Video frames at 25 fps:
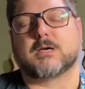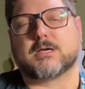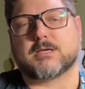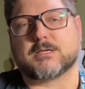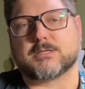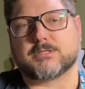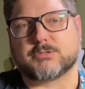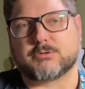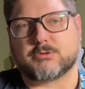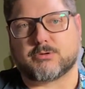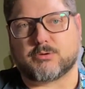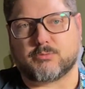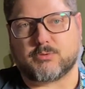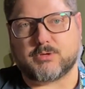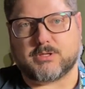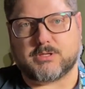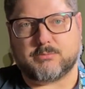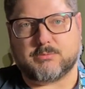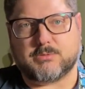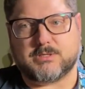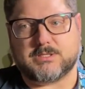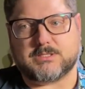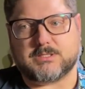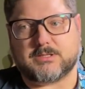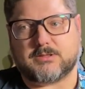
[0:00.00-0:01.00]
sort of
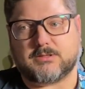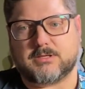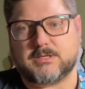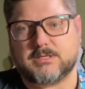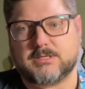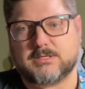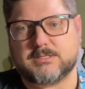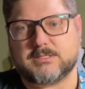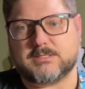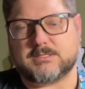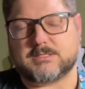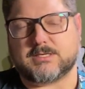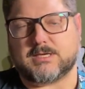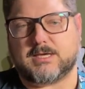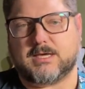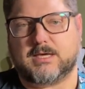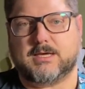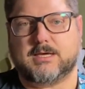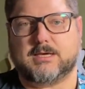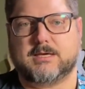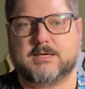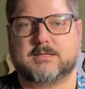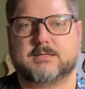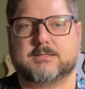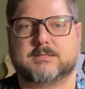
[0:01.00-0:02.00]
rhythm into things.
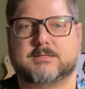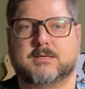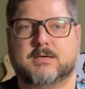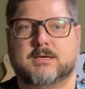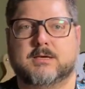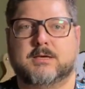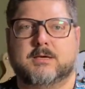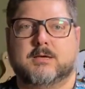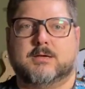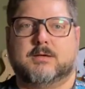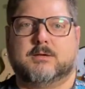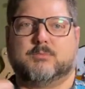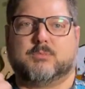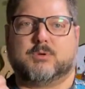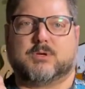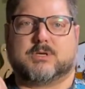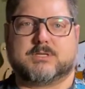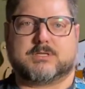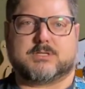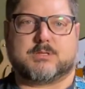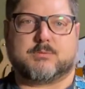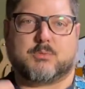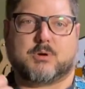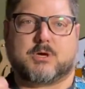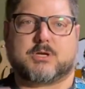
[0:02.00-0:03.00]
And
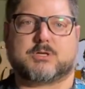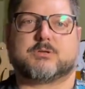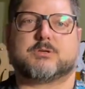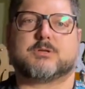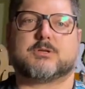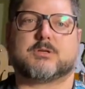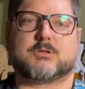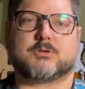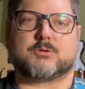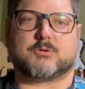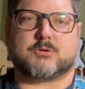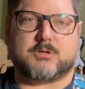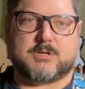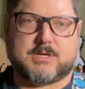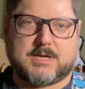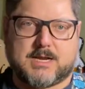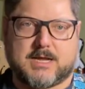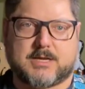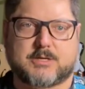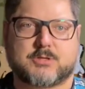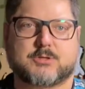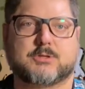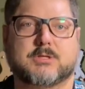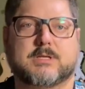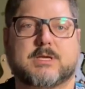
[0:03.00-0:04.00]
because the bodhrán sort of
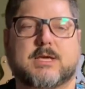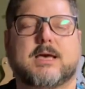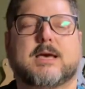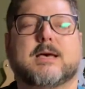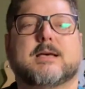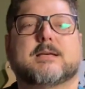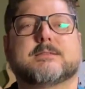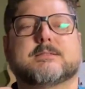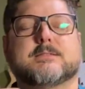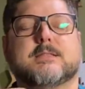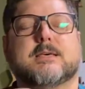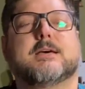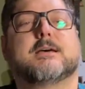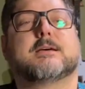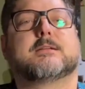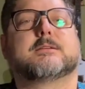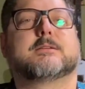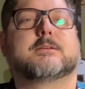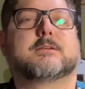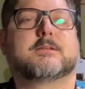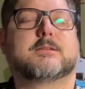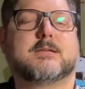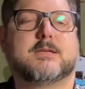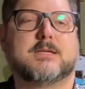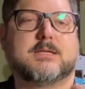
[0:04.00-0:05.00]
naturally has that,
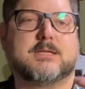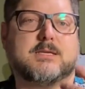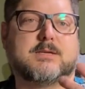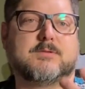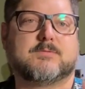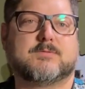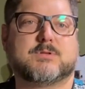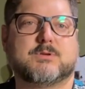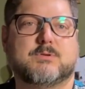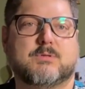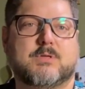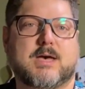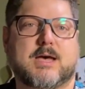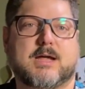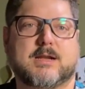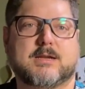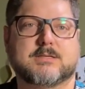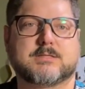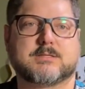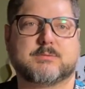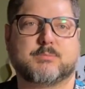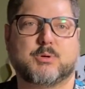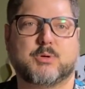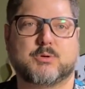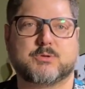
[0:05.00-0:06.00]
it gives you that
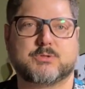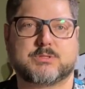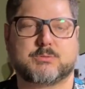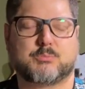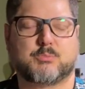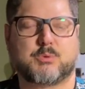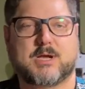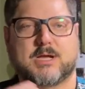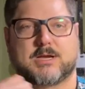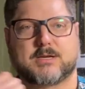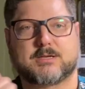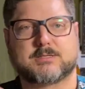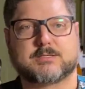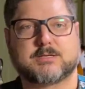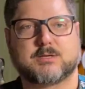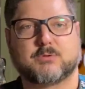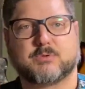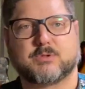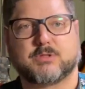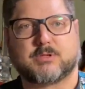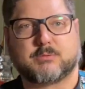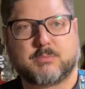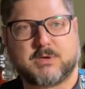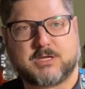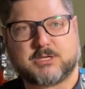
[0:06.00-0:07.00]
as opposed to practicing
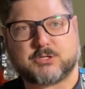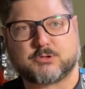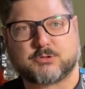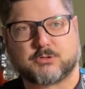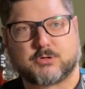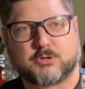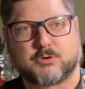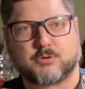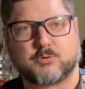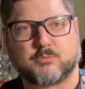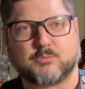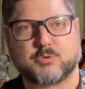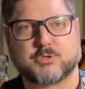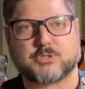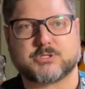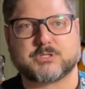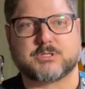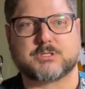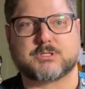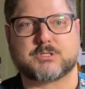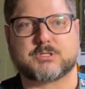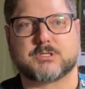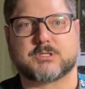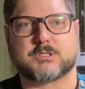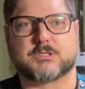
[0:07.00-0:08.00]
with a metronome, which
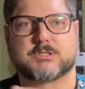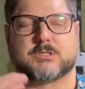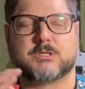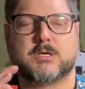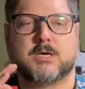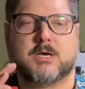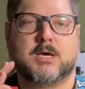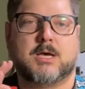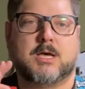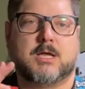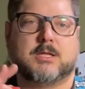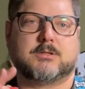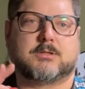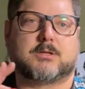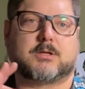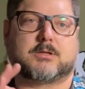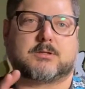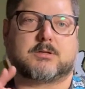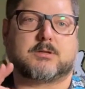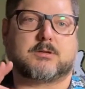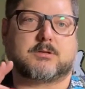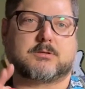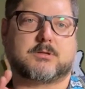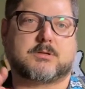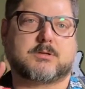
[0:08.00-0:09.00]
is just duck,
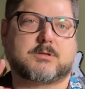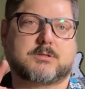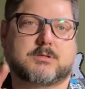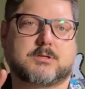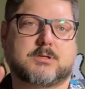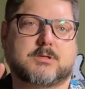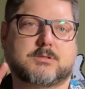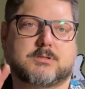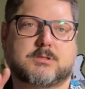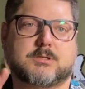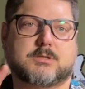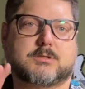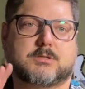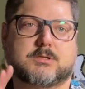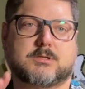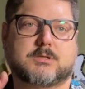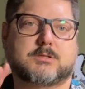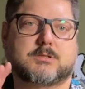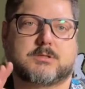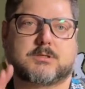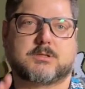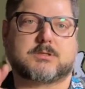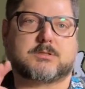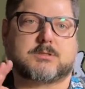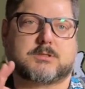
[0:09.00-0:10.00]
duck, duck, duck, duck, duck,
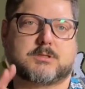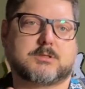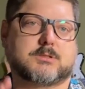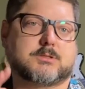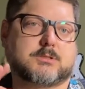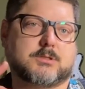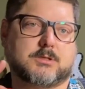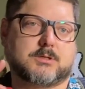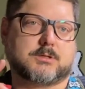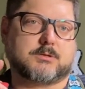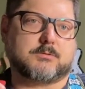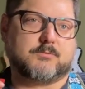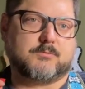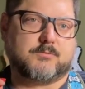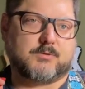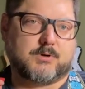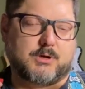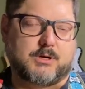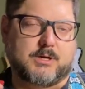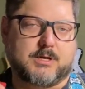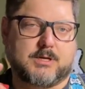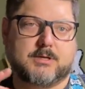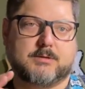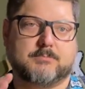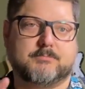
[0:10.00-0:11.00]
duck, duck, duck,
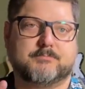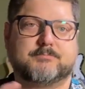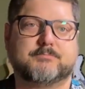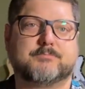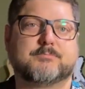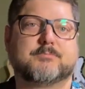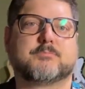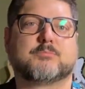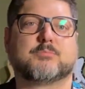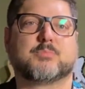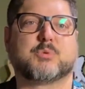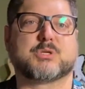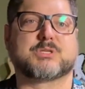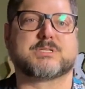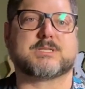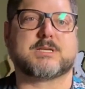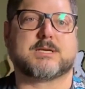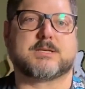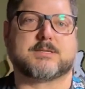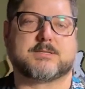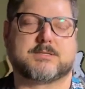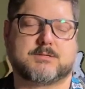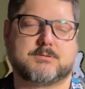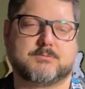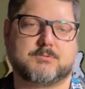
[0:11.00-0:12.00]
very
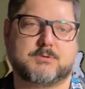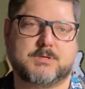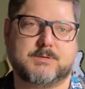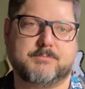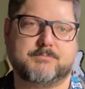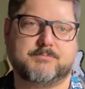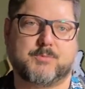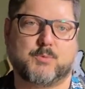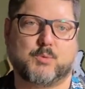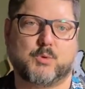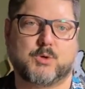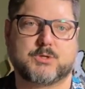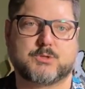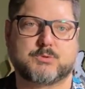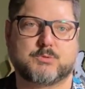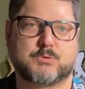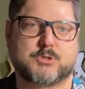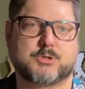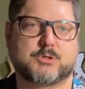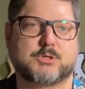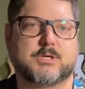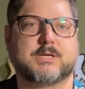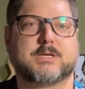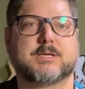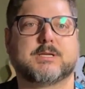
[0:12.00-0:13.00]
precise, right? Whereas we're
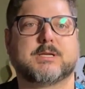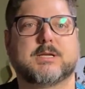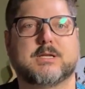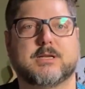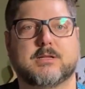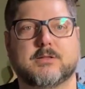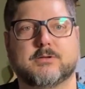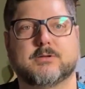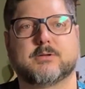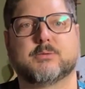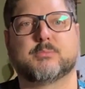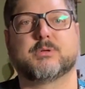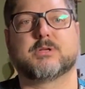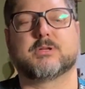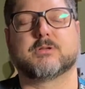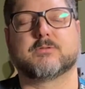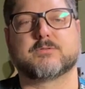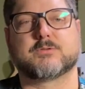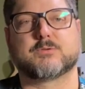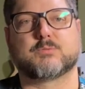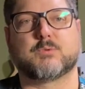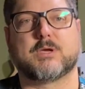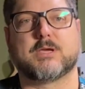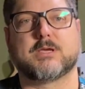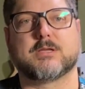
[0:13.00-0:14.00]
trying to get a little bit of
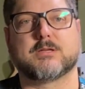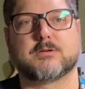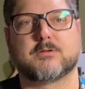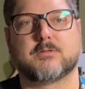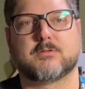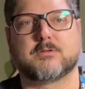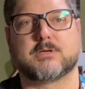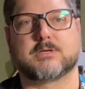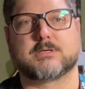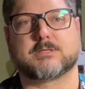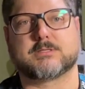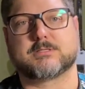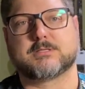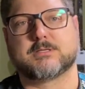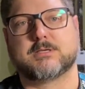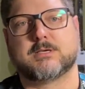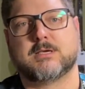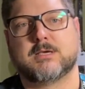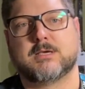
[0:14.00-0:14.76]
swing into things.